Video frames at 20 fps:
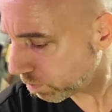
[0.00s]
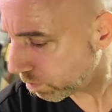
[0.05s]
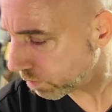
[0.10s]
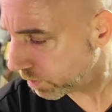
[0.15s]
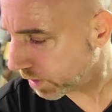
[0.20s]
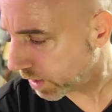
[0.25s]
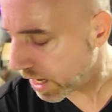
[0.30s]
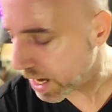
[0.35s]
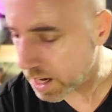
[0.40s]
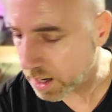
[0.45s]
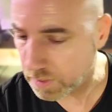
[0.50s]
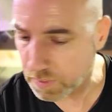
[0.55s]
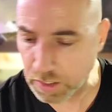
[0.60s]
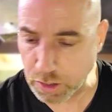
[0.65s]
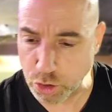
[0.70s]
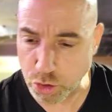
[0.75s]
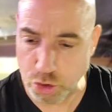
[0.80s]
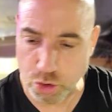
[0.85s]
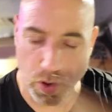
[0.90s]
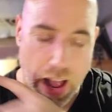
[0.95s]
Yeah, and then
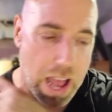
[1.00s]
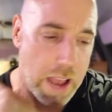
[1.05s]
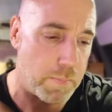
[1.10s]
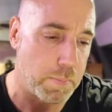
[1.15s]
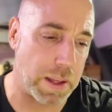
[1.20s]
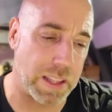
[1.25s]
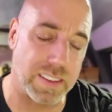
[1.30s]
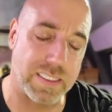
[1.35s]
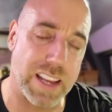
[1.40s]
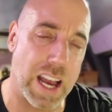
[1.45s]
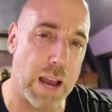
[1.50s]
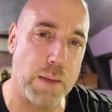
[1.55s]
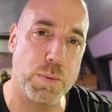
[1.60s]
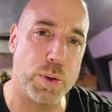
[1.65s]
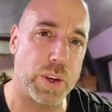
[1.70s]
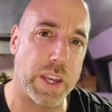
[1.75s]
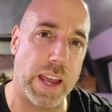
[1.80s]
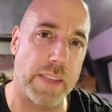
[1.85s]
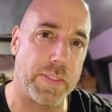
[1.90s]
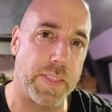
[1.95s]
you drive. By the time
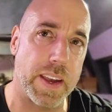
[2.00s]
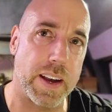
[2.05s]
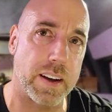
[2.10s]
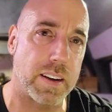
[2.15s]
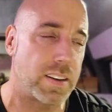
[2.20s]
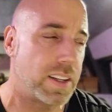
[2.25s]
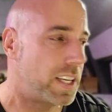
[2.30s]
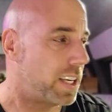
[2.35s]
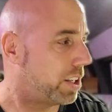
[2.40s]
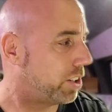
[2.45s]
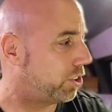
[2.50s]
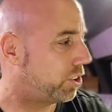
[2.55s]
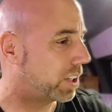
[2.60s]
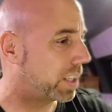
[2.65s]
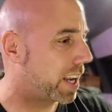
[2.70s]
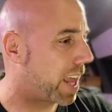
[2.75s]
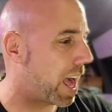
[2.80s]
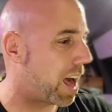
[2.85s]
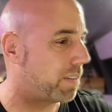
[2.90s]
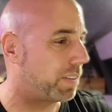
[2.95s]
you get there, you're
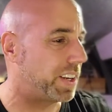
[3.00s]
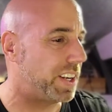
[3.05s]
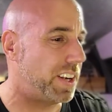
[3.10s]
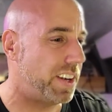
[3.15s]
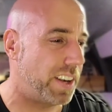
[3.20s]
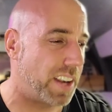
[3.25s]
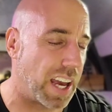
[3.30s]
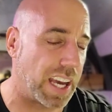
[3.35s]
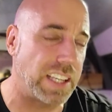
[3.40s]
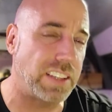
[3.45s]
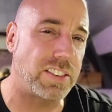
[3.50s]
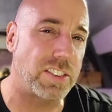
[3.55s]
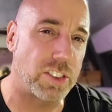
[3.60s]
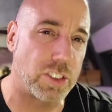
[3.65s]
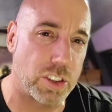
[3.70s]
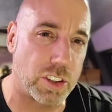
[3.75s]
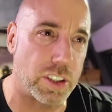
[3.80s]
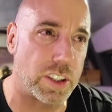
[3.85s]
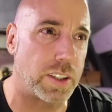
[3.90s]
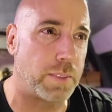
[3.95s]
going to have a nice,
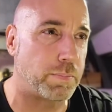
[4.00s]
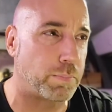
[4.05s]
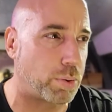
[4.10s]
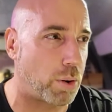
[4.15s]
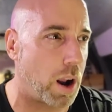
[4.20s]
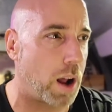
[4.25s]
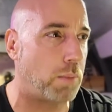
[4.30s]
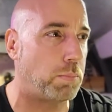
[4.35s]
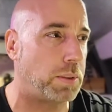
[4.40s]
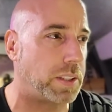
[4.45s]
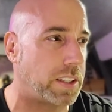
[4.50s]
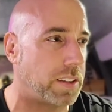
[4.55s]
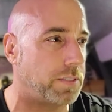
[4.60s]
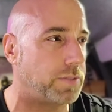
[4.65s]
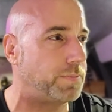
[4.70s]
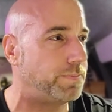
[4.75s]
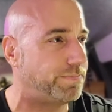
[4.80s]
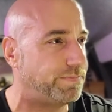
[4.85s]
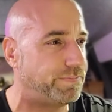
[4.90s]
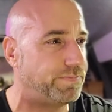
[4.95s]
good, probably,
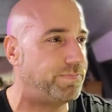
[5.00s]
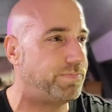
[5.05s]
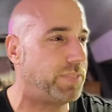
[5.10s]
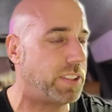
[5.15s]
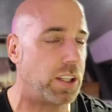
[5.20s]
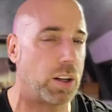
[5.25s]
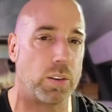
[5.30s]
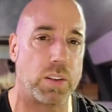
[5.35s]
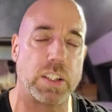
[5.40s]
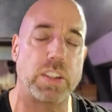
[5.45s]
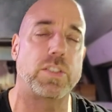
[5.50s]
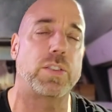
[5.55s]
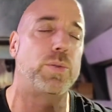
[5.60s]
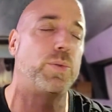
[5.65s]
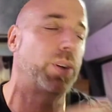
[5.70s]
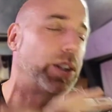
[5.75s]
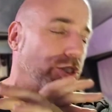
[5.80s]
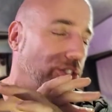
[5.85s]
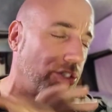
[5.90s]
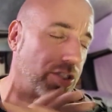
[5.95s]

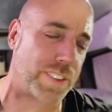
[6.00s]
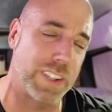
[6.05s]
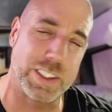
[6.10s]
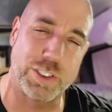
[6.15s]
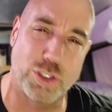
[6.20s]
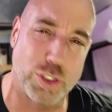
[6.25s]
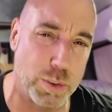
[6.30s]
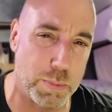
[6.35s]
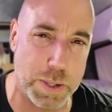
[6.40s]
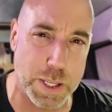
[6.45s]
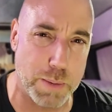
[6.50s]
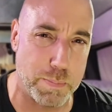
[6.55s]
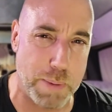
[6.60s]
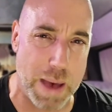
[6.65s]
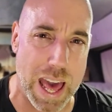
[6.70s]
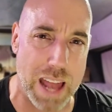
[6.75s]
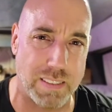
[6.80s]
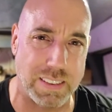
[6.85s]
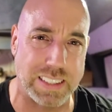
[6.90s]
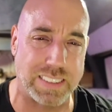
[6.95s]
we're assuming your
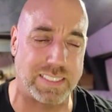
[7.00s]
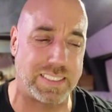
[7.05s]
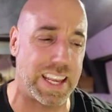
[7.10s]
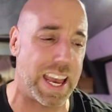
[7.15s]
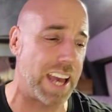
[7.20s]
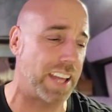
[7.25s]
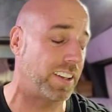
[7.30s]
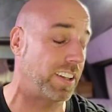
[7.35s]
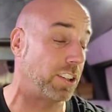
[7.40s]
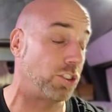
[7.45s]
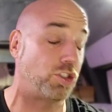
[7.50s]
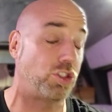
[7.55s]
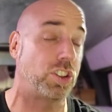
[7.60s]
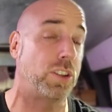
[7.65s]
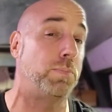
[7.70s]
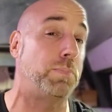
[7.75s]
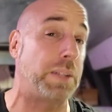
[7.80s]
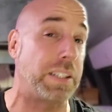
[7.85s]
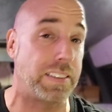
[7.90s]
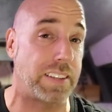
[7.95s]
battery is dead, and it
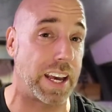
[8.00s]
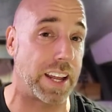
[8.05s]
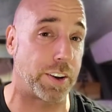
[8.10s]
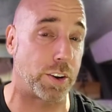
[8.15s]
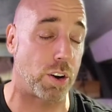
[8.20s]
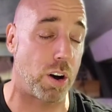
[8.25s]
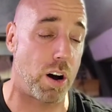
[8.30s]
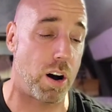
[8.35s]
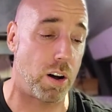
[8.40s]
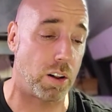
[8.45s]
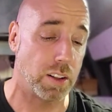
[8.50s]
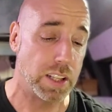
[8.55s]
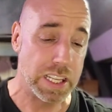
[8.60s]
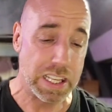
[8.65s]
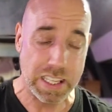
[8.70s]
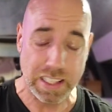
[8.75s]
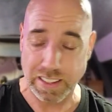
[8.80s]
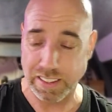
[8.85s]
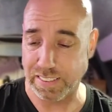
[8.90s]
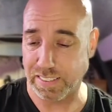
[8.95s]
shouldn't be dead at all.
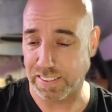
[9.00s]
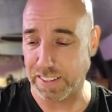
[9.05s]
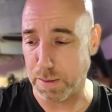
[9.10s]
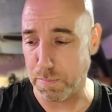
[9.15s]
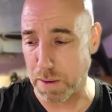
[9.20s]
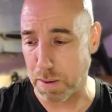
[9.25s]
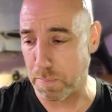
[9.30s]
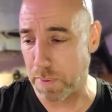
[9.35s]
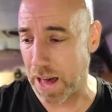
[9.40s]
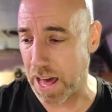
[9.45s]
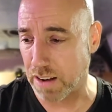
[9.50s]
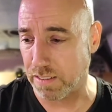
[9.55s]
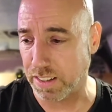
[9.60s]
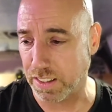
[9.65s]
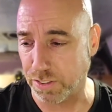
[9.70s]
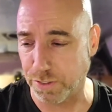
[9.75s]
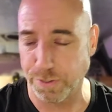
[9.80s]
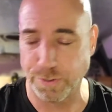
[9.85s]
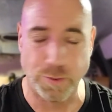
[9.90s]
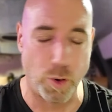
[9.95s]
Let's say my battery
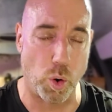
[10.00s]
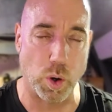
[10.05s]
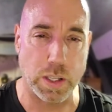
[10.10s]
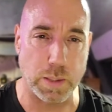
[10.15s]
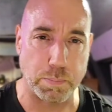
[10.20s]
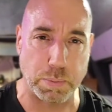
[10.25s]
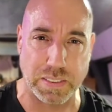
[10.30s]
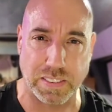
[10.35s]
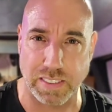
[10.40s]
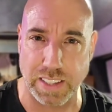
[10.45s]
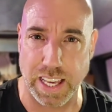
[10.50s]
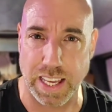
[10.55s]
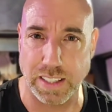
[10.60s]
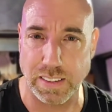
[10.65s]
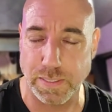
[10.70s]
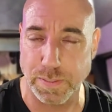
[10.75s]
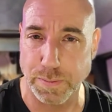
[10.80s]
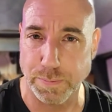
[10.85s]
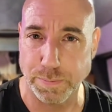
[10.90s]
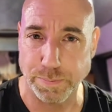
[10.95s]
is 40%,
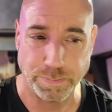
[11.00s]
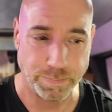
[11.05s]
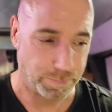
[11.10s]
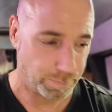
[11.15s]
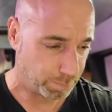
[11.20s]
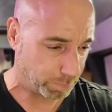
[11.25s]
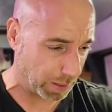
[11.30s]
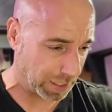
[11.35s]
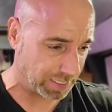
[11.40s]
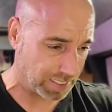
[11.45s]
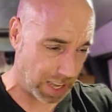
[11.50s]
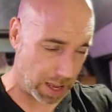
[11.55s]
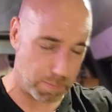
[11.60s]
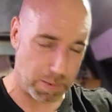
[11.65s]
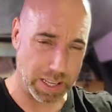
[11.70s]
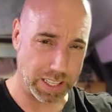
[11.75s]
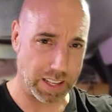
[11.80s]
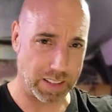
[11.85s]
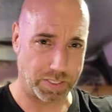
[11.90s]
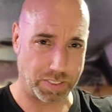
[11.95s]
by the time
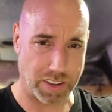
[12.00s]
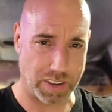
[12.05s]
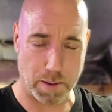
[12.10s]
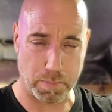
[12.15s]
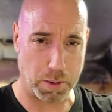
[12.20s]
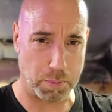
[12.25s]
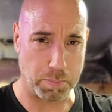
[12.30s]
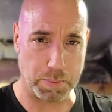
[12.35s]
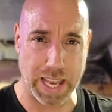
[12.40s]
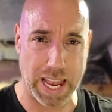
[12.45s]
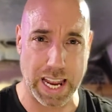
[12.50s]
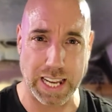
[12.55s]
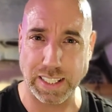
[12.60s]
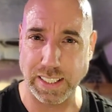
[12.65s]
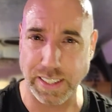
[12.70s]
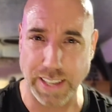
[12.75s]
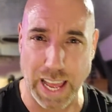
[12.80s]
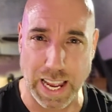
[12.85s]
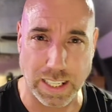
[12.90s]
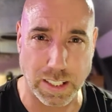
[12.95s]
I get there, I'm going to be
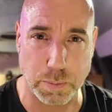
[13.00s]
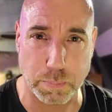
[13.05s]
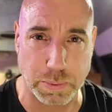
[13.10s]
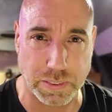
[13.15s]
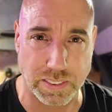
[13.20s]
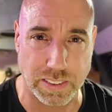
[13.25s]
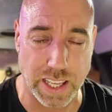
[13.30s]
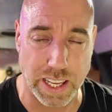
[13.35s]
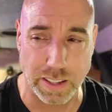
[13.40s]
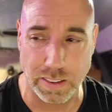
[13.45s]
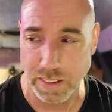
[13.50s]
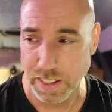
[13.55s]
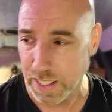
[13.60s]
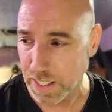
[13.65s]
80, 90%.